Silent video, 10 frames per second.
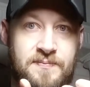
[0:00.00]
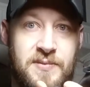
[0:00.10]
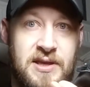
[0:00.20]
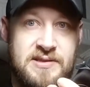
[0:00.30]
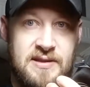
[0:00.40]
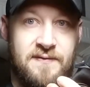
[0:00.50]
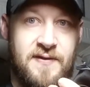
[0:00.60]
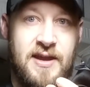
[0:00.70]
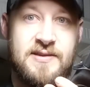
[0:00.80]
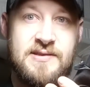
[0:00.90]
is the
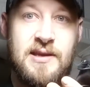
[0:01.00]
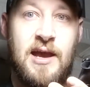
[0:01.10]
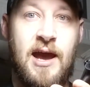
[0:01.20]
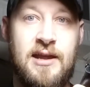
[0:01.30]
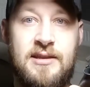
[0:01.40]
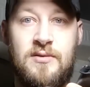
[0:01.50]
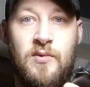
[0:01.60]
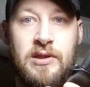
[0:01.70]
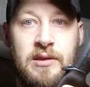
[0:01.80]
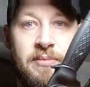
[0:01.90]
face. I didn't
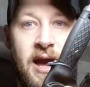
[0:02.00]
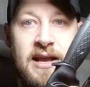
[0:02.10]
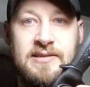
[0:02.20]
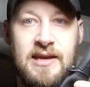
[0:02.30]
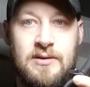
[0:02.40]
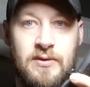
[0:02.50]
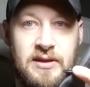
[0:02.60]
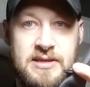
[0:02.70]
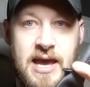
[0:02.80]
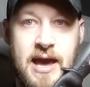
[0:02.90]
want the backside with a
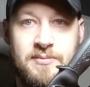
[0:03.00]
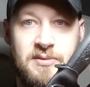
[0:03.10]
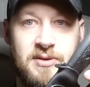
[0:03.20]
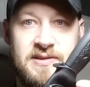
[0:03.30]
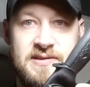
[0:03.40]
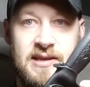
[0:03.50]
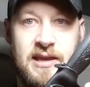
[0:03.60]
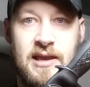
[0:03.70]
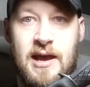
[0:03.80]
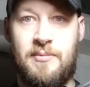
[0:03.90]
tab to be
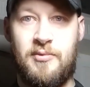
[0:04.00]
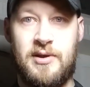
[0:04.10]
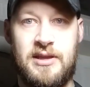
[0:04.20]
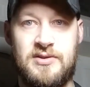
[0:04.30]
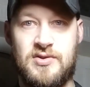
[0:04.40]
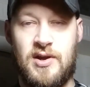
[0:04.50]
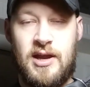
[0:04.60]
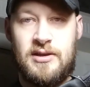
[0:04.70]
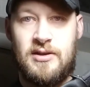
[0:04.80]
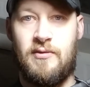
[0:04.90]
sticking up when he's
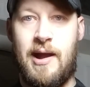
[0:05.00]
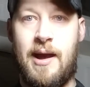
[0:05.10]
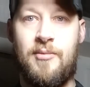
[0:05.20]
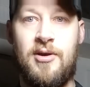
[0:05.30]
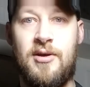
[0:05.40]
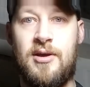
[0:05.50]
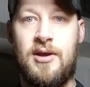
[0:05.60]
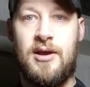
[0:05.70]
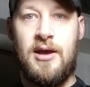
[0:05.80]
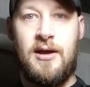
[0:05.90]
trying to grab,
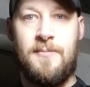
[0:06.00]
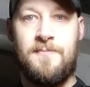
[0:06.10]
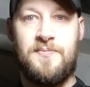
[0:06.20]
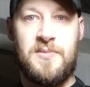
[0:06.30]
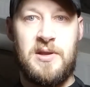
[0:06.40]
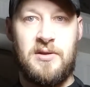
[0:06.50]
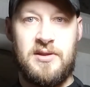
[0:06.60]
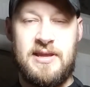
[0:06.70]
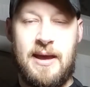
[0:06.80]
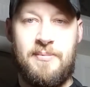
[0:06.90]
you know, the
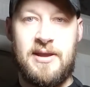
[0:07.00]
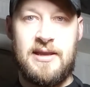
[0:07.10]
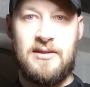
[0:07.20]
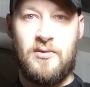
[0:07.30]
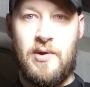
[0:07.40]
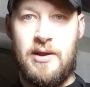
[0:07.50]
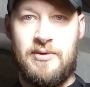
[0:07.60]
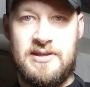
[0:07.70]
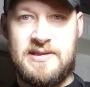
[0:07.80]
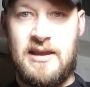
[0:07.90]
tab might get in the way when
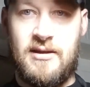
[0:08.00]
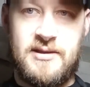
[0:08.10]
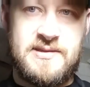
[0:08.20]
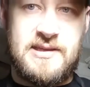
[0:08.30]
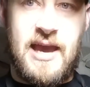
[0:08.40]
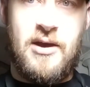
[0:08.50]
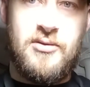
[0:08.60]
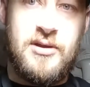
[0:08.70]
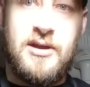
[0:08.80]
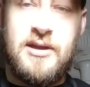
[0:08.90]
he's carrying
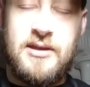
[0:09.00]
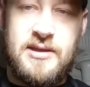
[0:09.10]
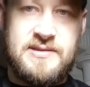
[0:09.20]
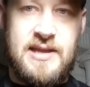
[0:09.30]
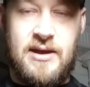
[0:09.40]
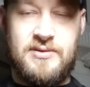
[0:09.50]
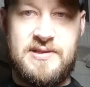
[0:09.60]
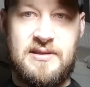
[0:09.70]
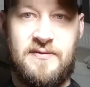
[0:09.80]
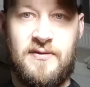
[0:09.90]
Scout, because now it's
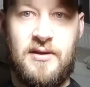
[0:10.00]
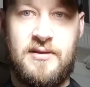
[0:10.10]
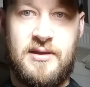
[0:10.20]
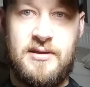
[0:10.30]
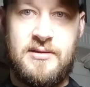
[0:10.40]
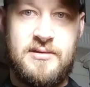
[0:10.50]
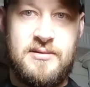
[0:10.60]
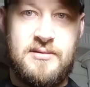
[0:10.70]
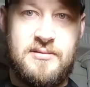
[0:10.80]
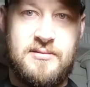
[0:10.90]
in the front of
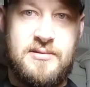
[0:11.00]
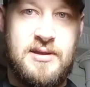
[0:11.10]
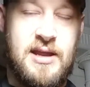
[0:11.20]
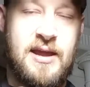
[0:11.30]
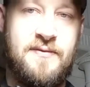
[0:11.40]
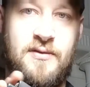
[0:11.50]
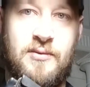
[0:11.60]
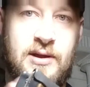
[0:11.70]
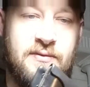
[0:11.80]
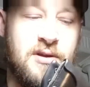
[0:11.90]
the knife or
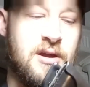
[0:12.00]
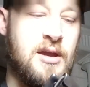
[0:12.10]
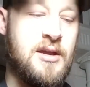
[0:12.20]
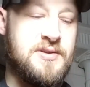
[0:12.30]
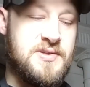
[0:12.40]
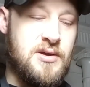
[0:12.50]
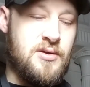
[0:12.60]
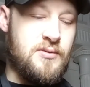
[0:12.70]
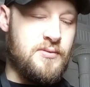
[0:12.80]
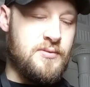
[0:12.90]
whatever. So,